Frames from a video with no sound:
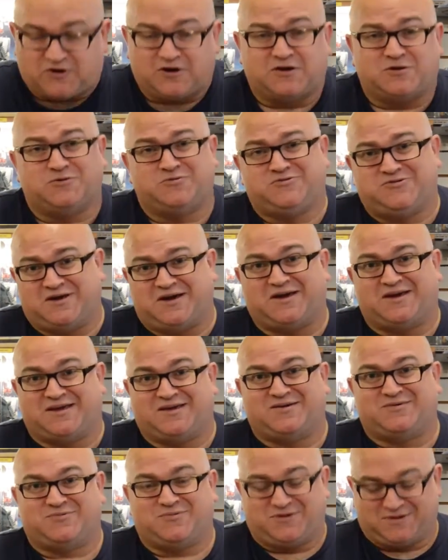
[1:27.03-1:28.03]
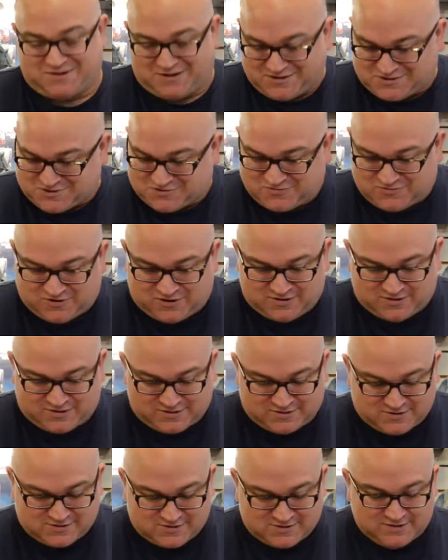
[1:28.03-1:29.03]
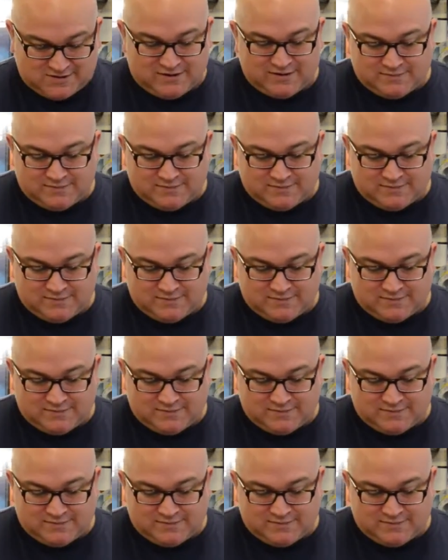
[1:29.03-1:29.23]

good day when you get stuff like this.